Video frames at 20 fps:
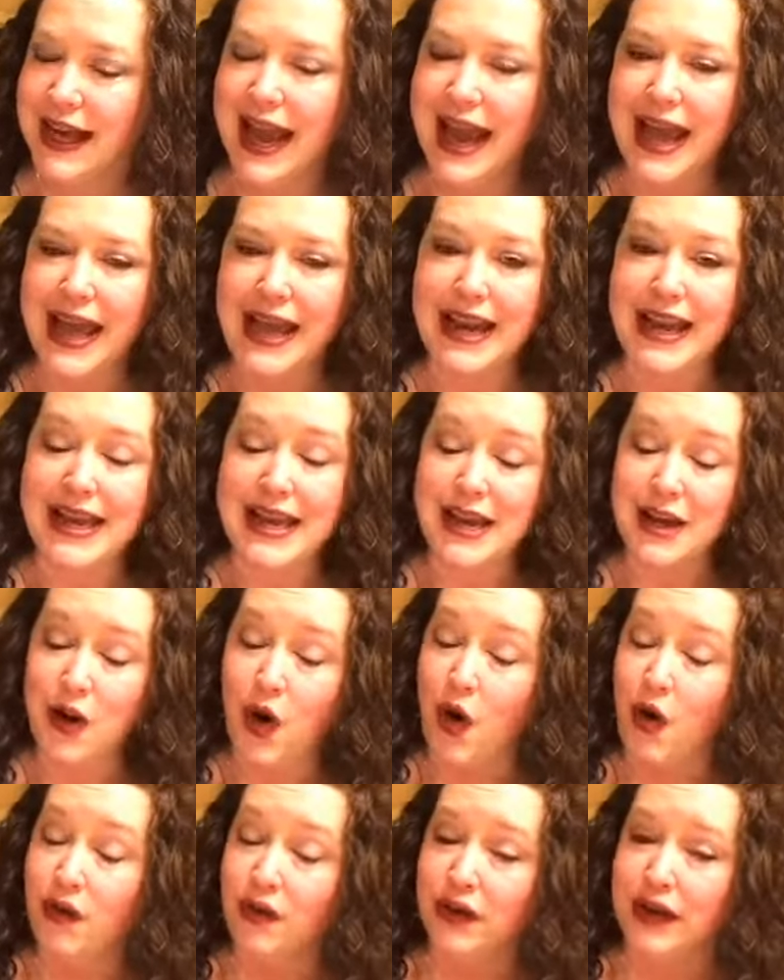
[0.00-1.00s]
and he
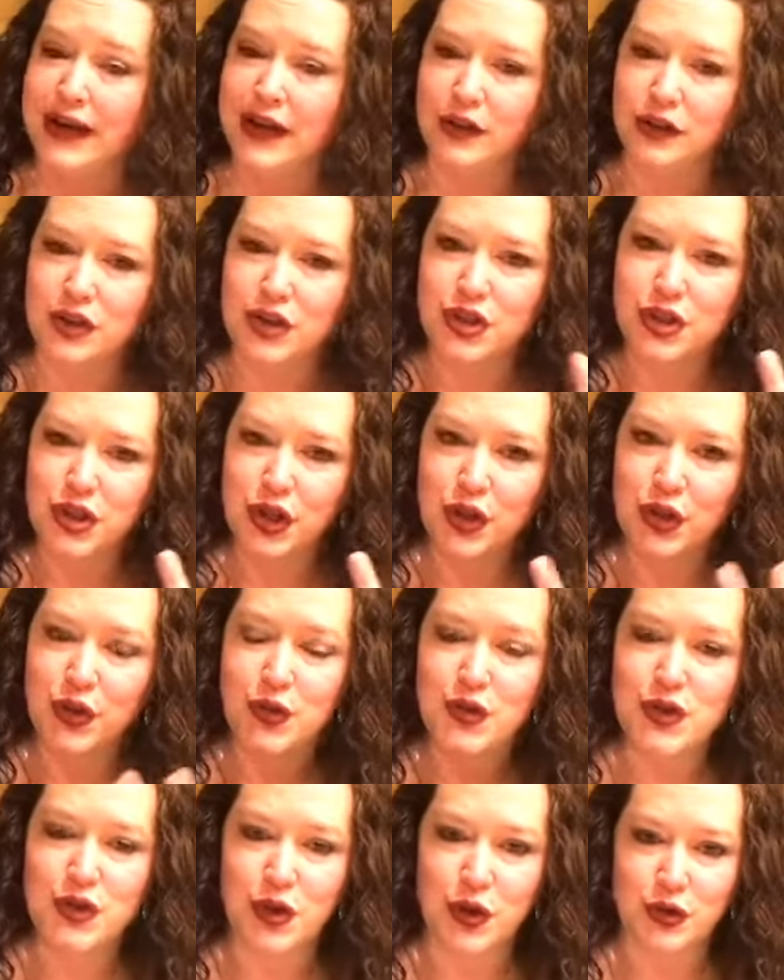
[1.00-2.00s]
overhears two
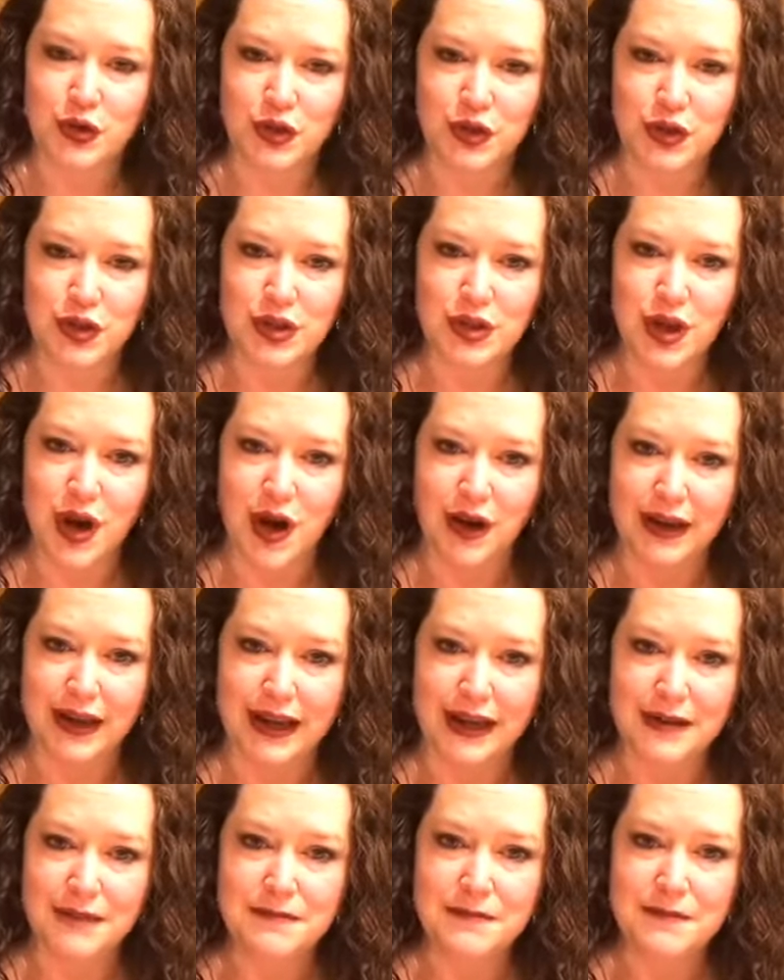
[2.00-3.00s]
soldiers
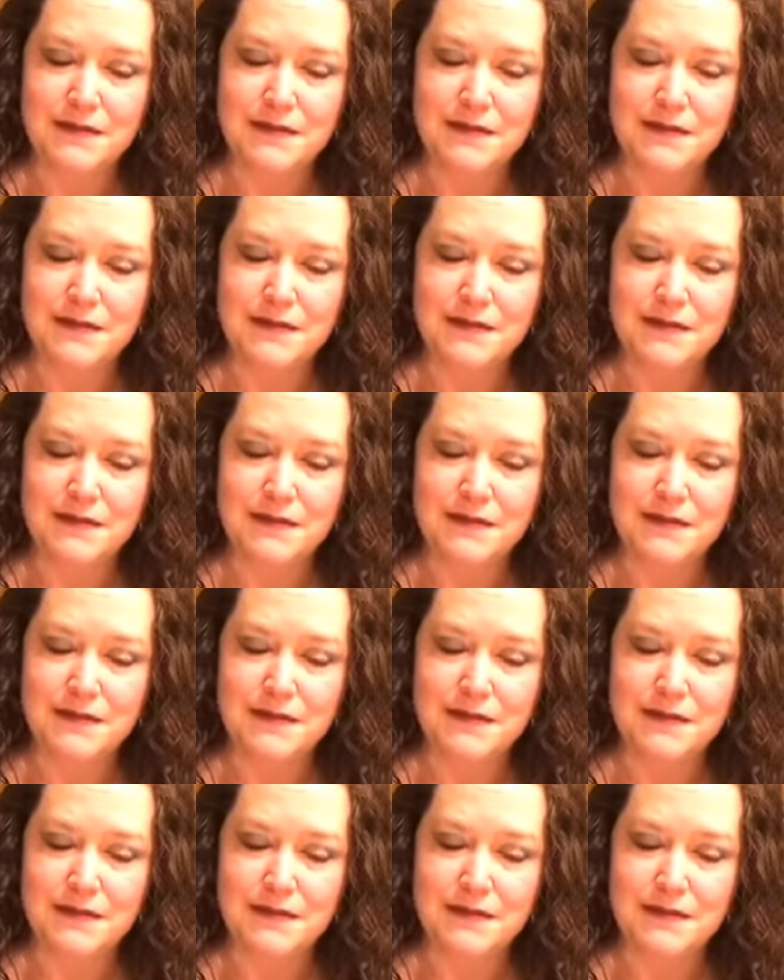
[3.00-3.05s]
talking.